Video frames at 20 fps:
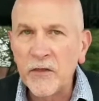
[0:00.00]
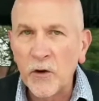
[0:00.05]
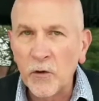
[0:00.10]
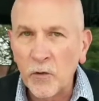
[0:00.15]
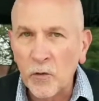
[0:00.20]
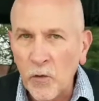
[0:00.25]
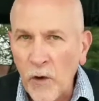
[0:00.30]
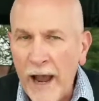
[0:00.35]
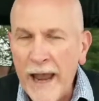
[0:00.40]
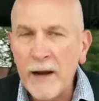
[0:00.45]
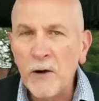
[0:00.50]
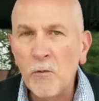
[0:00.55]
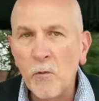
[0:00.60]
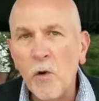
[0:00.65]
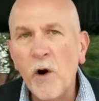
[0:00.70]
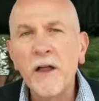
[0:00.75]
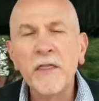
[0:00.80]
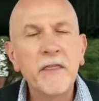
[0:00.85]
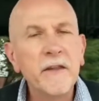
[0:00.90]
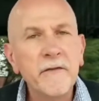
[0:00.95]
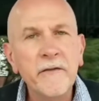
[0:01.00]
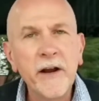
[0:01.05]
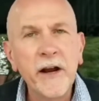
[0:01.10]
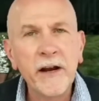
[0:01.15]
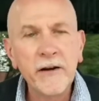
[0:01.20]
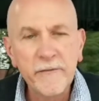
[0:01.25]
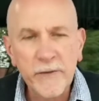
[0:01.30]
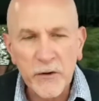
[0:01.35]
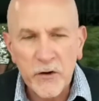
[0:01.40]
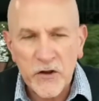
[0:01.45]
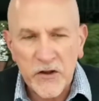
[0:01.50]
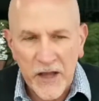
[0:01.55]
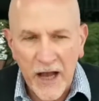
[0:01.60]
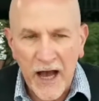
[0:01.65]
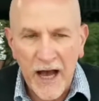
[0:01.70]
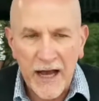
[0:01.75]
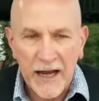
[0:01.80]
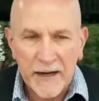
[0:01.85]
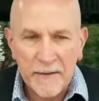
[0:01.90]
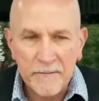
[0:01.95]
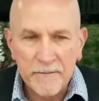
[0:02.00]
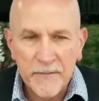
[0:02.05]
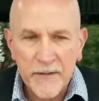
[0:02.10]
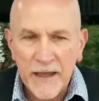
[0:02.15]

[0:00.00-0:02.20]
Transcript: the right one the very first time?